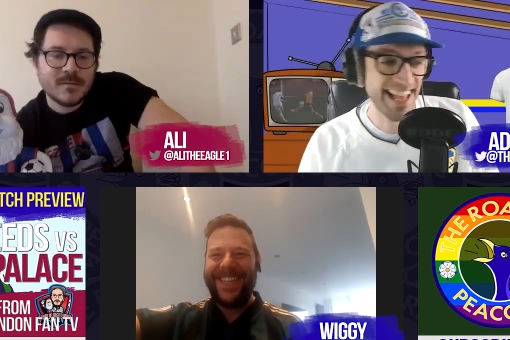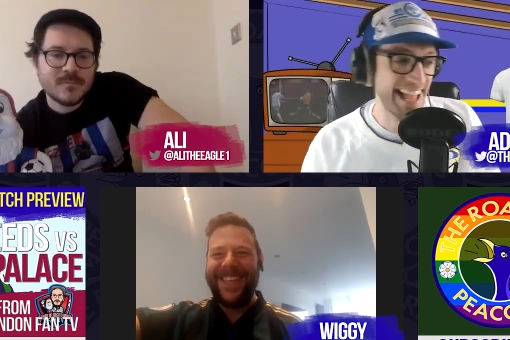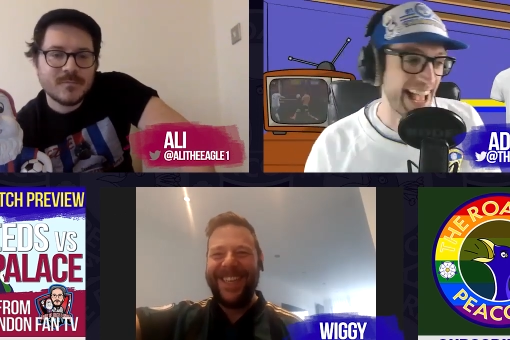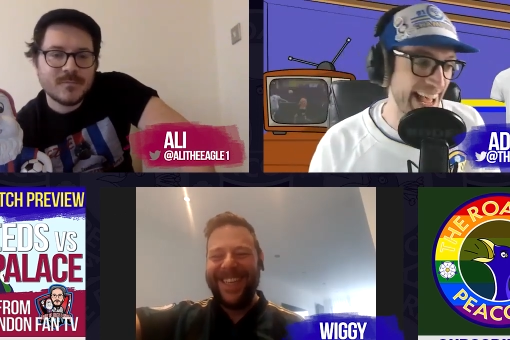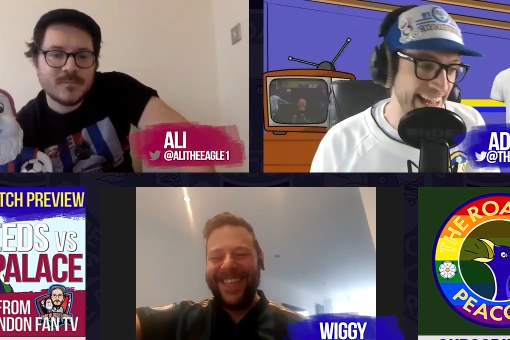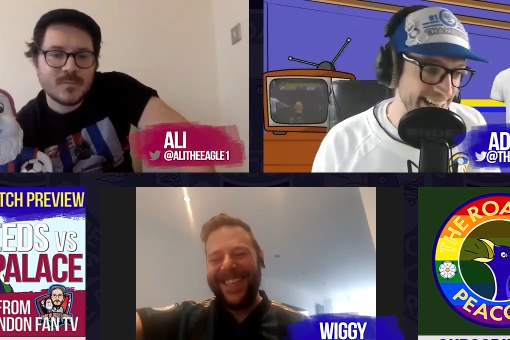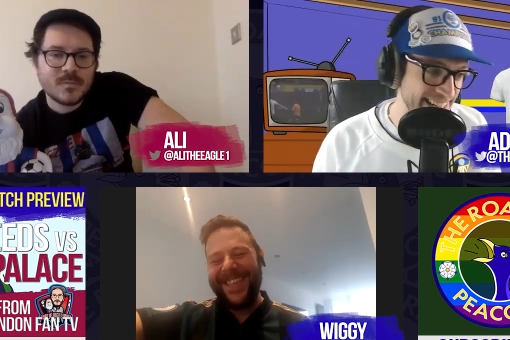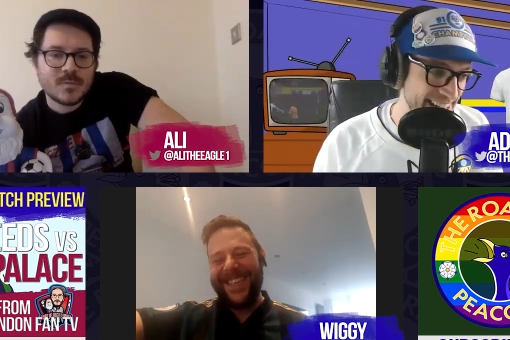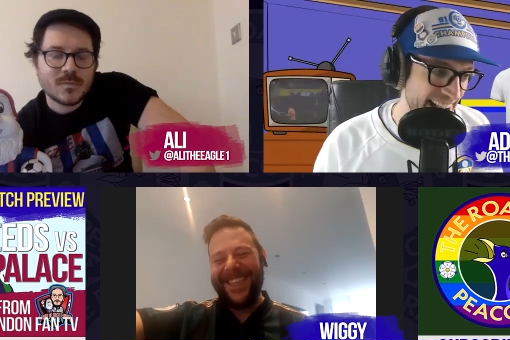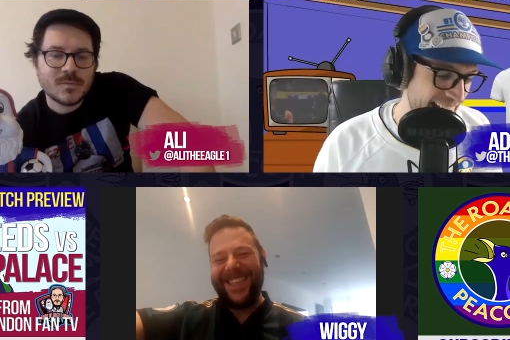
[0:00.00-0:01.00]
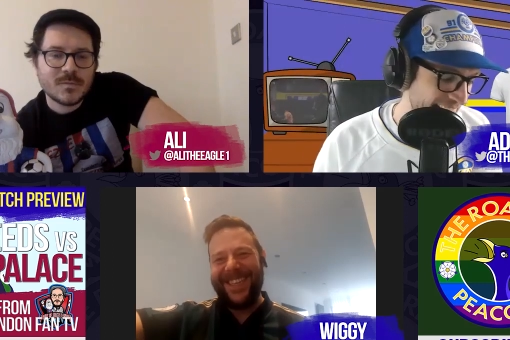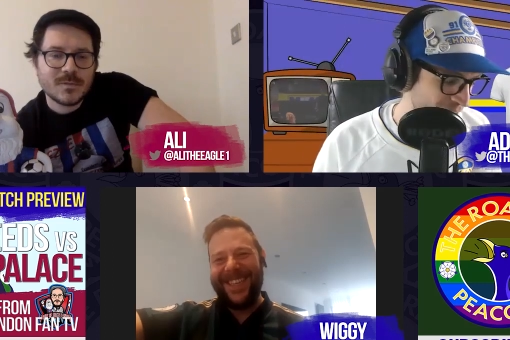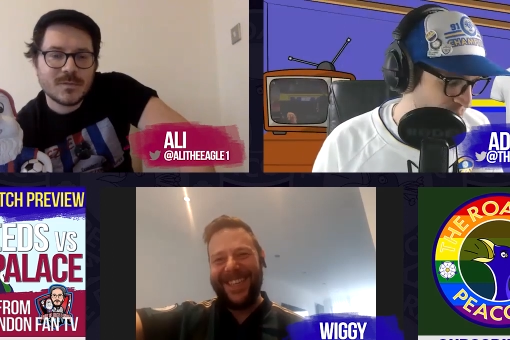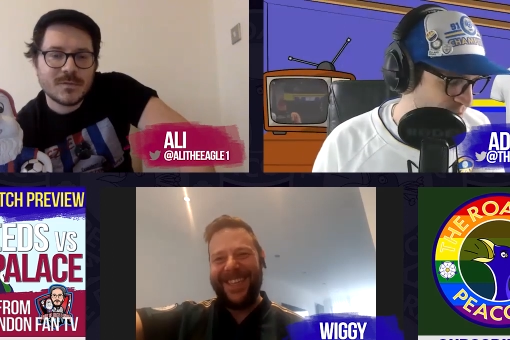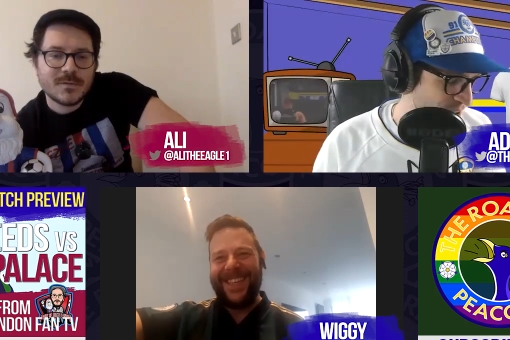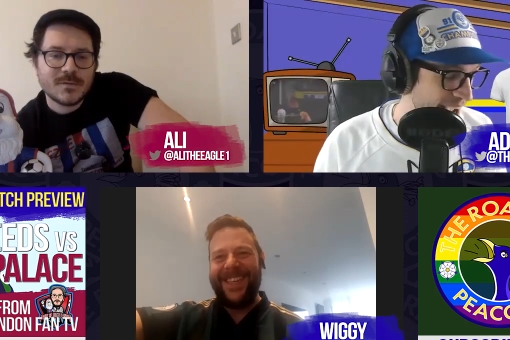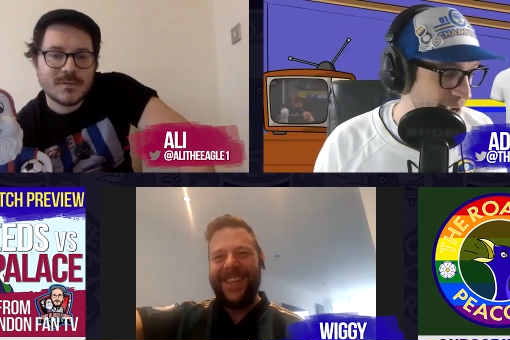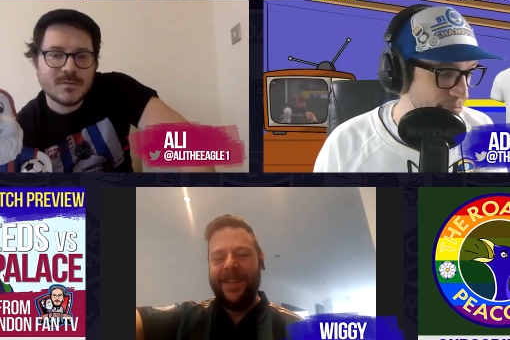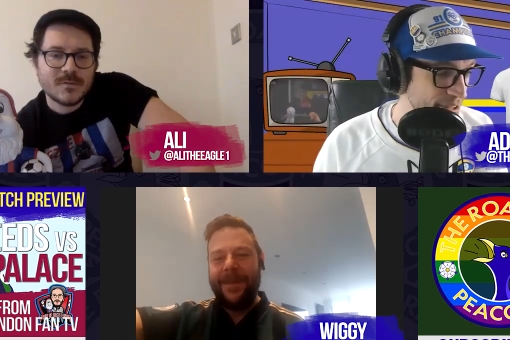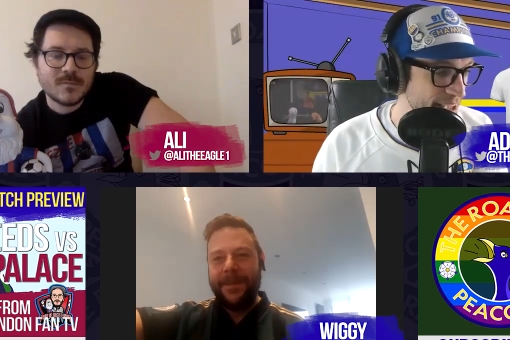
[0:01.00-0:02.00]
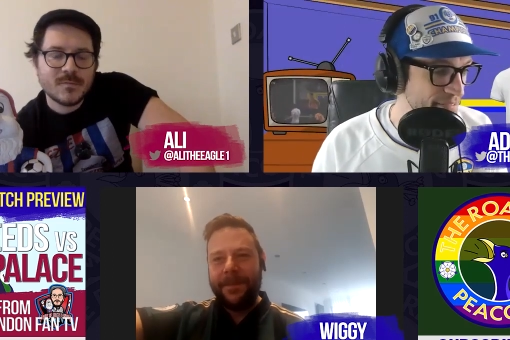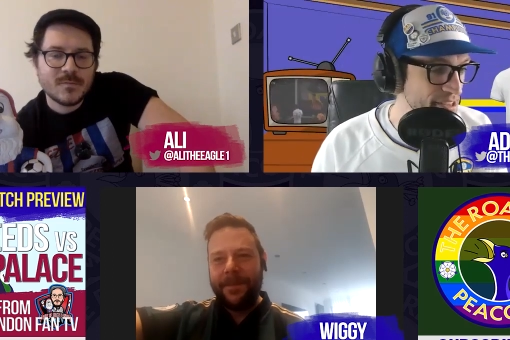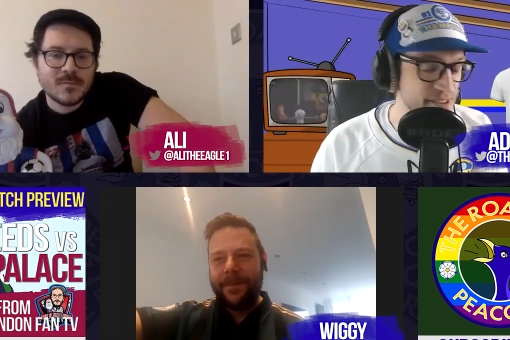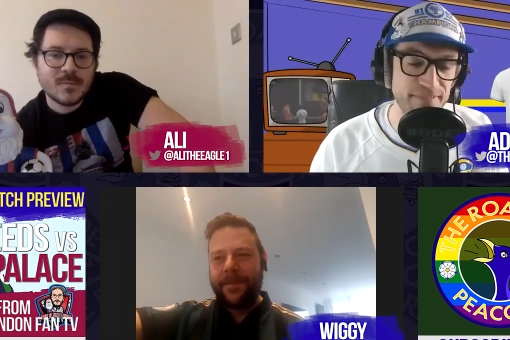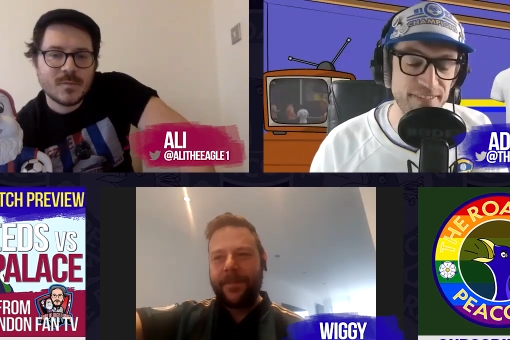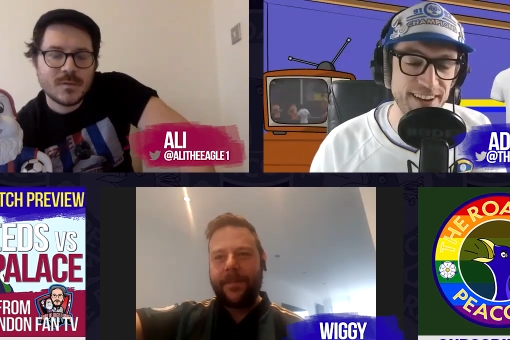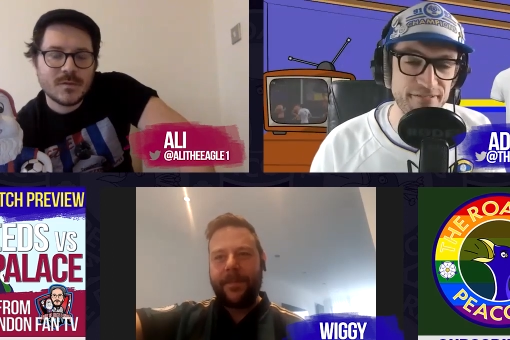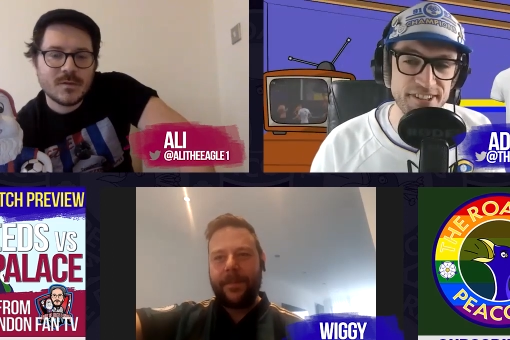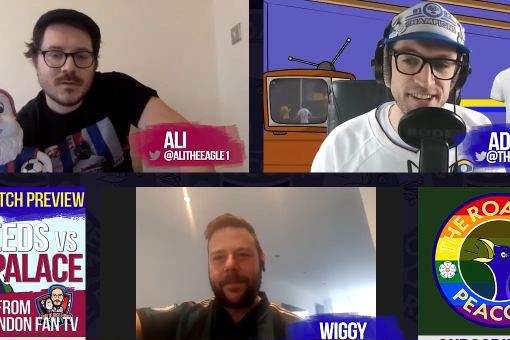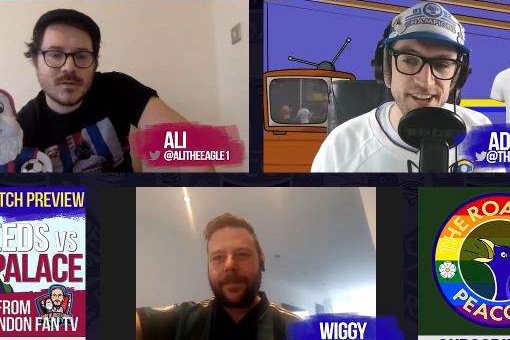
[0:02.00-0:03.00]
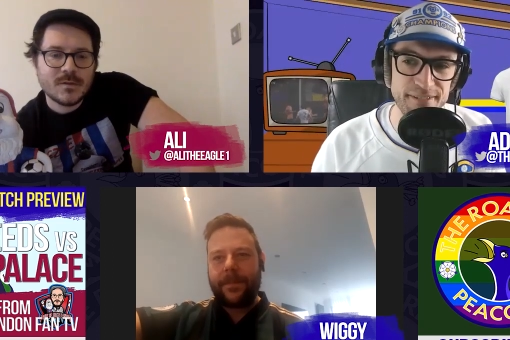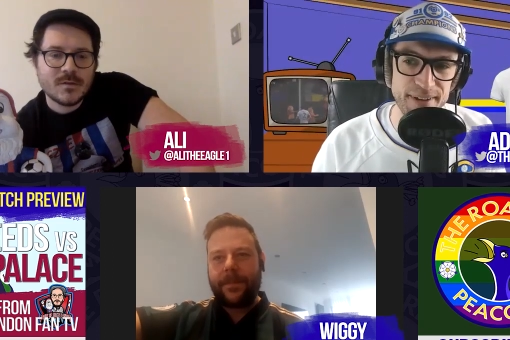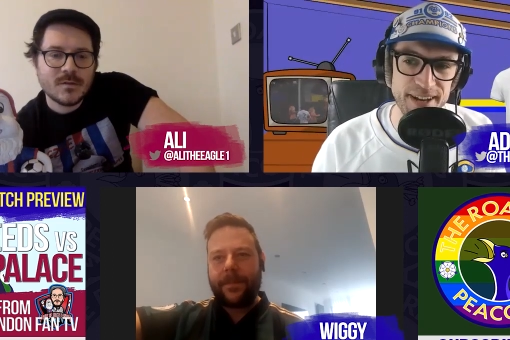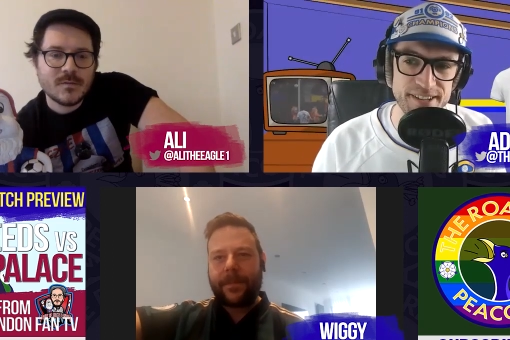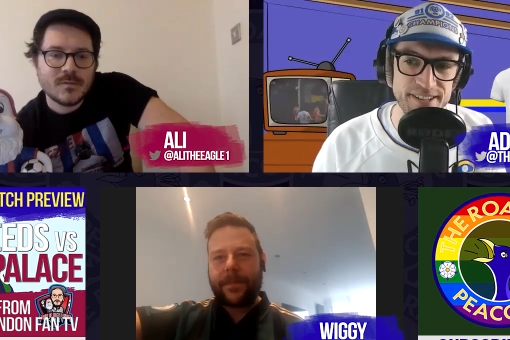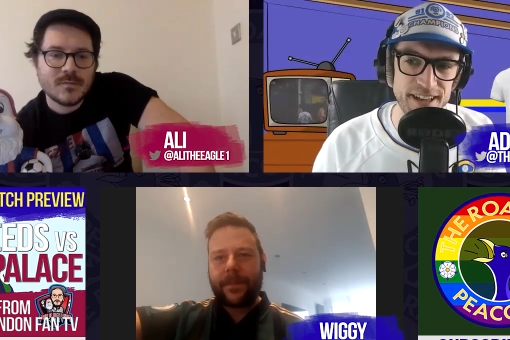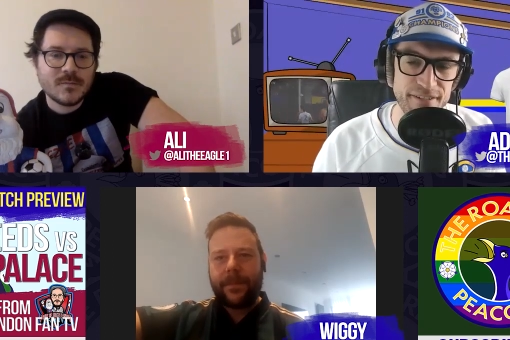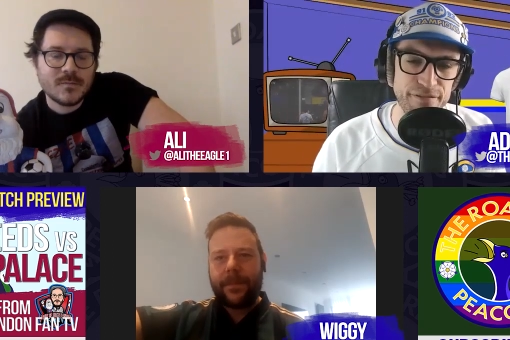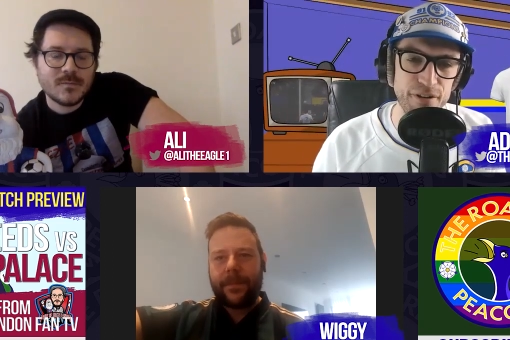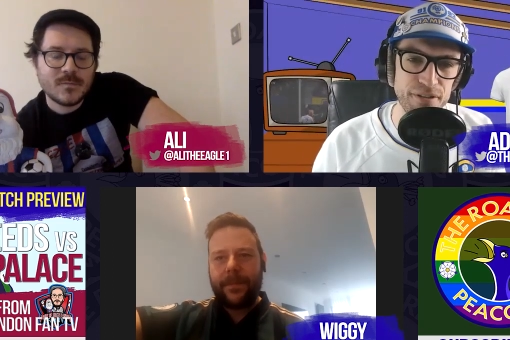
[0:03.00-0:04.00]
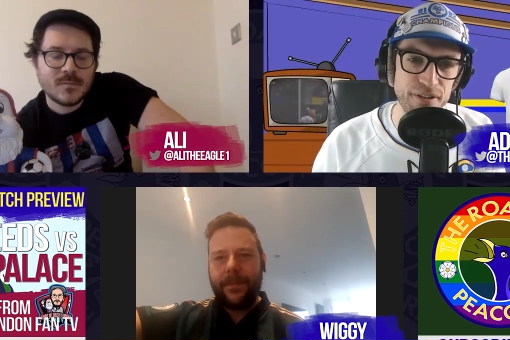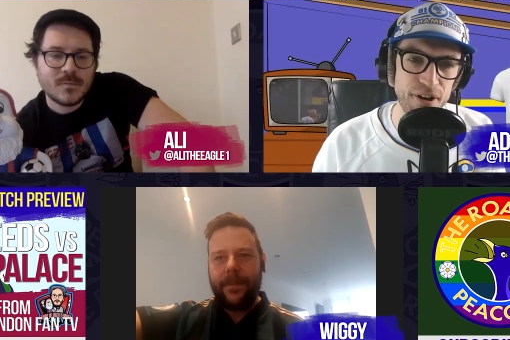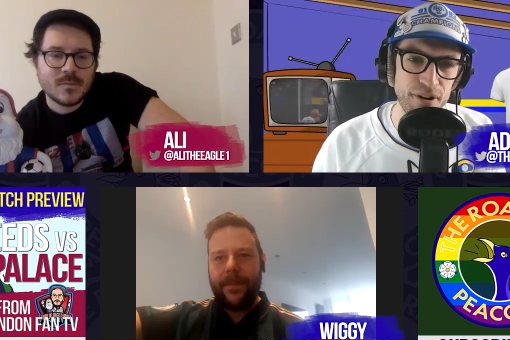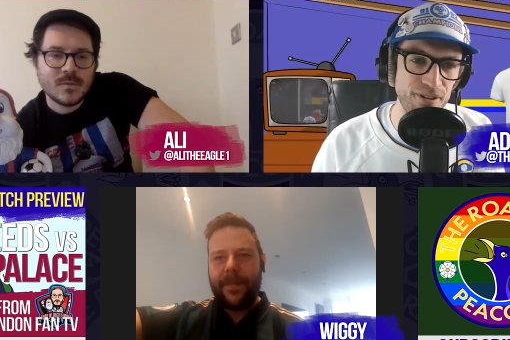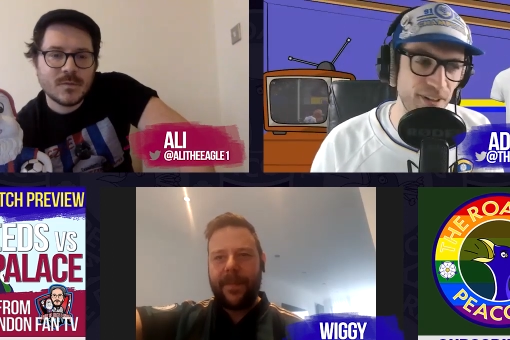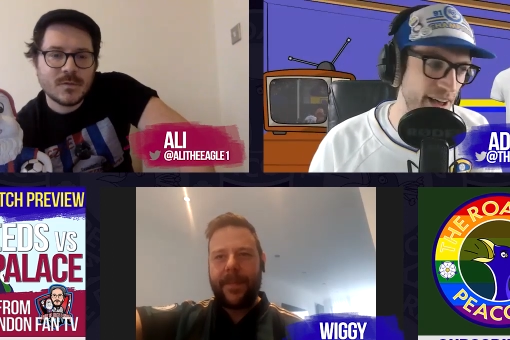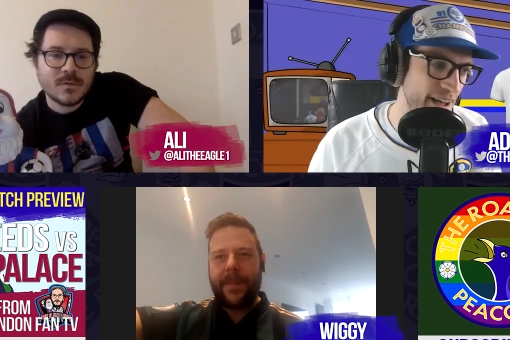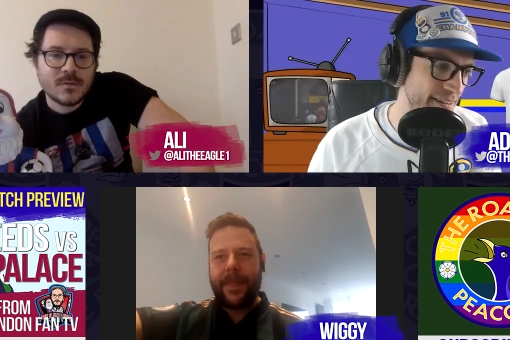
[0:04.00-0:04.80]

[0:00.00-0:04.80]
Speaker 1: And I will. I will give you something in return because that fourth goal uh,